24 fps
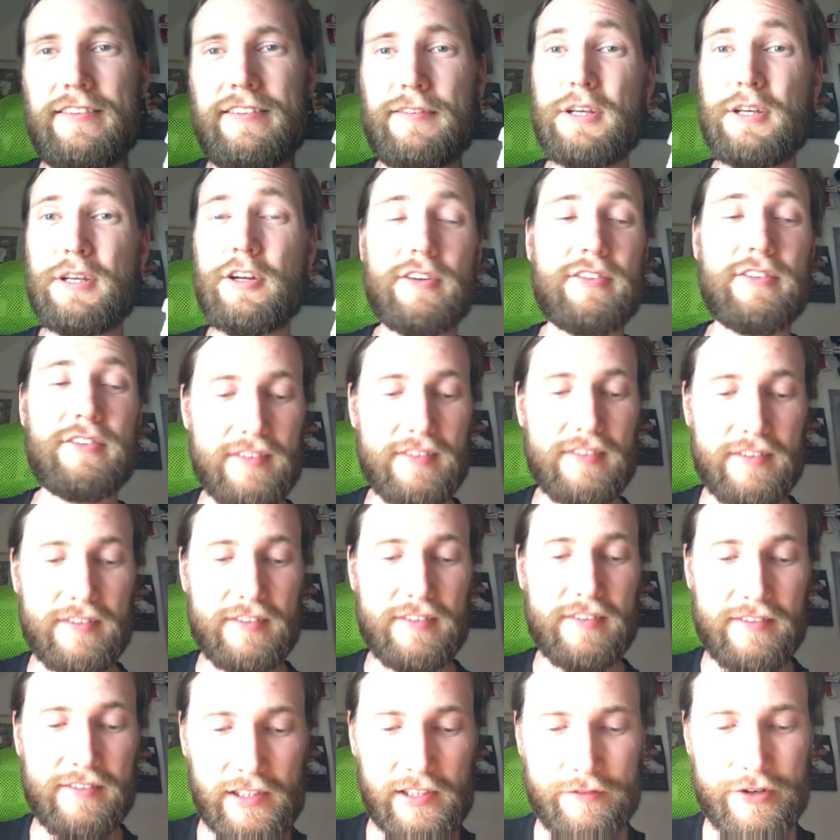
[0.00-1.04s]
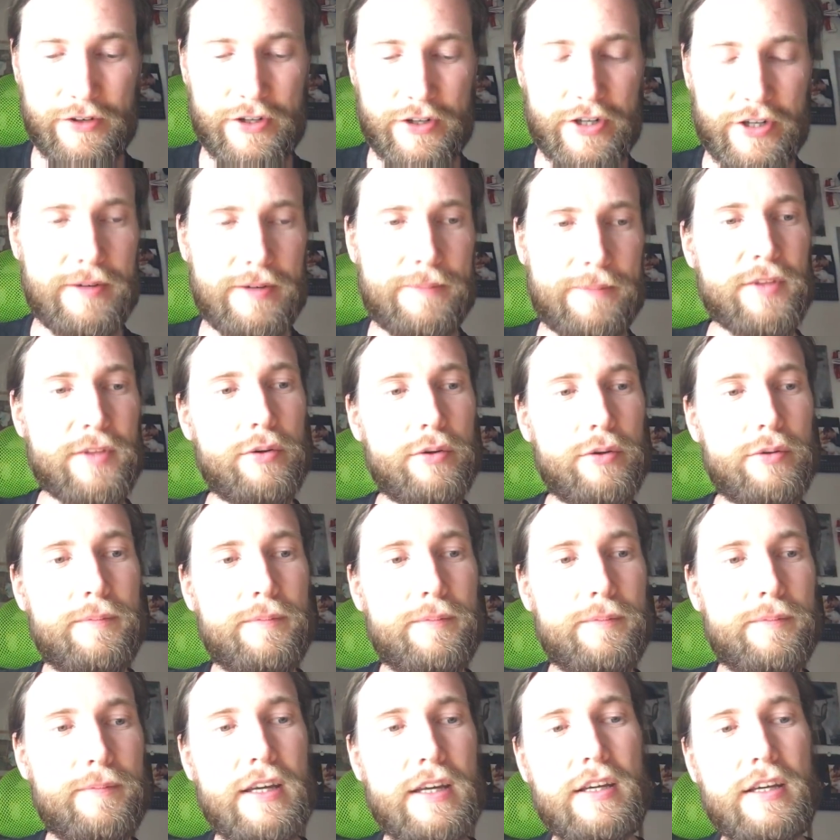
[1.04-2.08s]
because silver, oh,
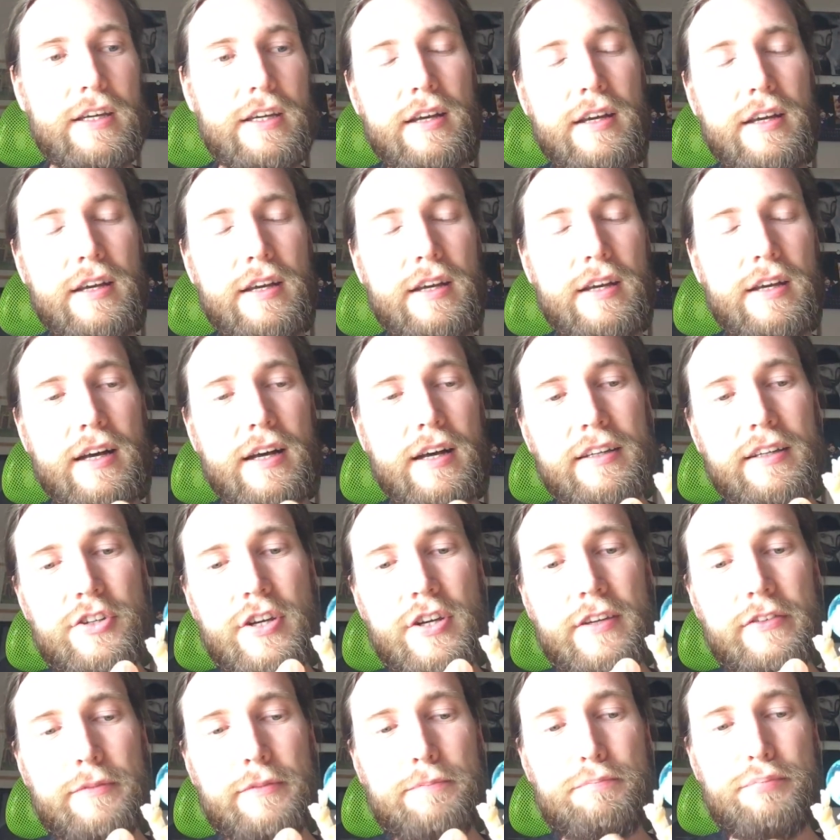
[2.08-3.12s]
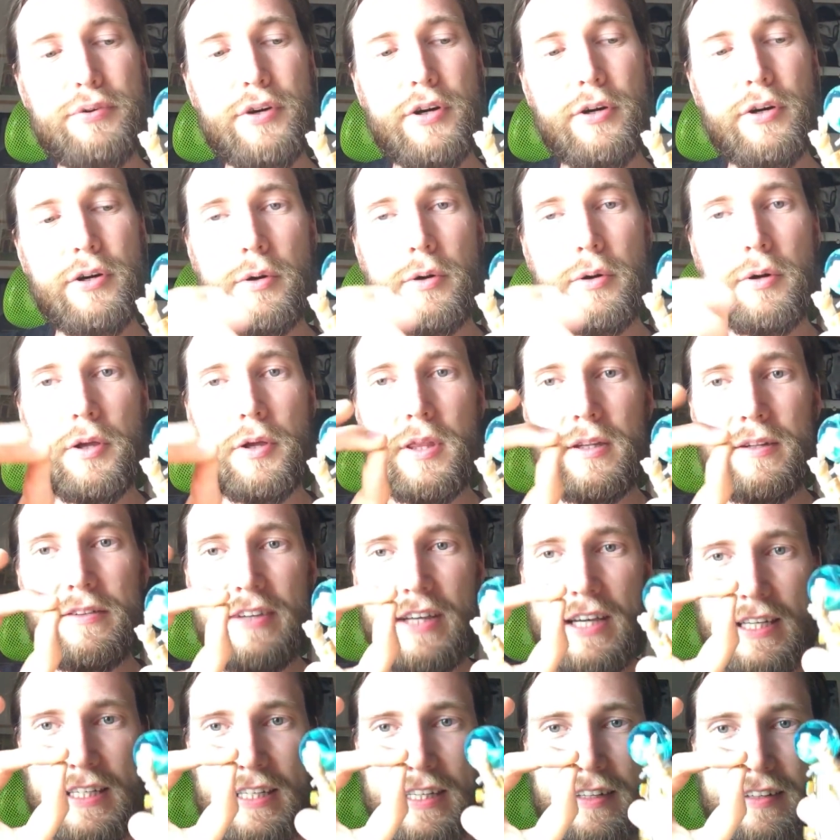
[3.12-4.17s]
I just broke the
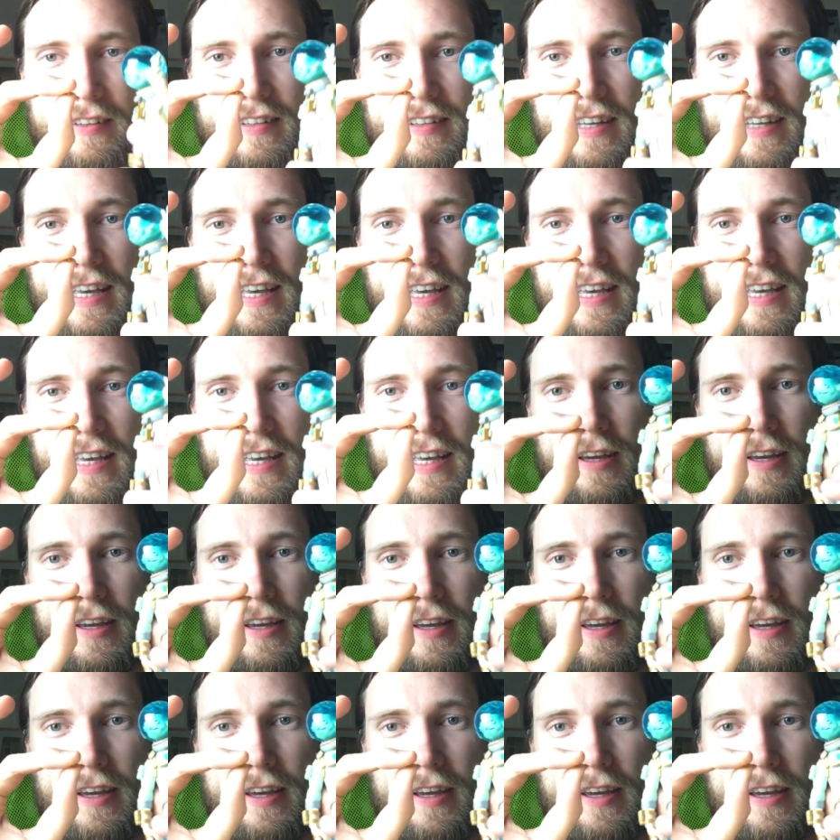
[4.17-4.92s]
tiny antenna.